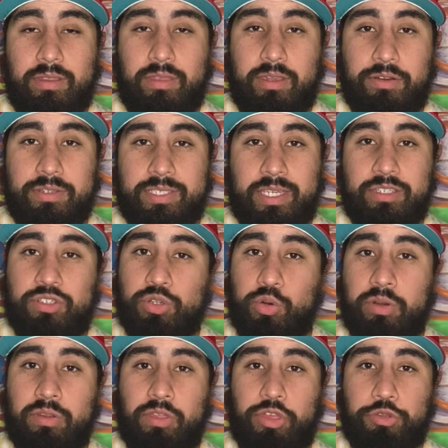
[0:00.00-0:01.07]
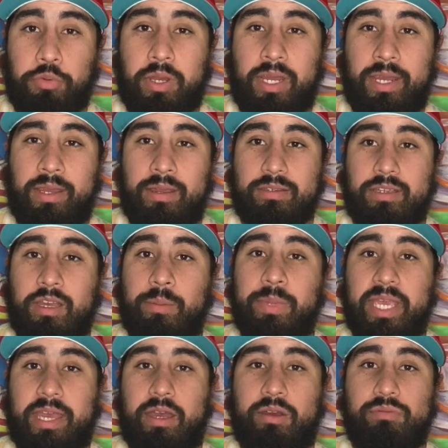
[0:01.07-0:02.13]
There is a Jordan 3
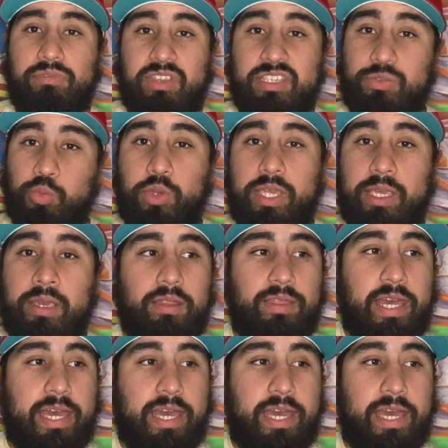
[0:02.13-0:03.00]
coming out this week